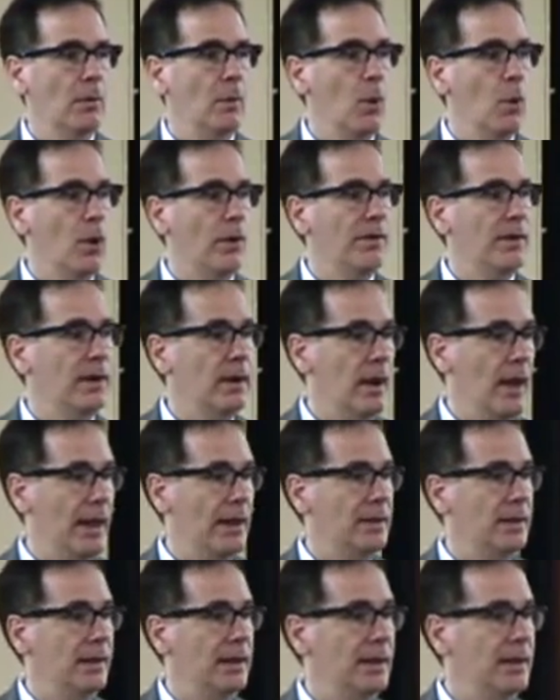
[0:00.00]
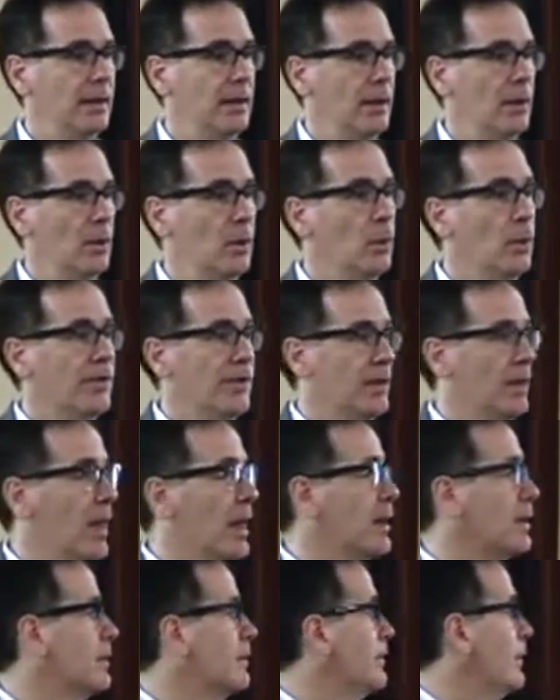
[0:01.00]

more than likely, with a lot of the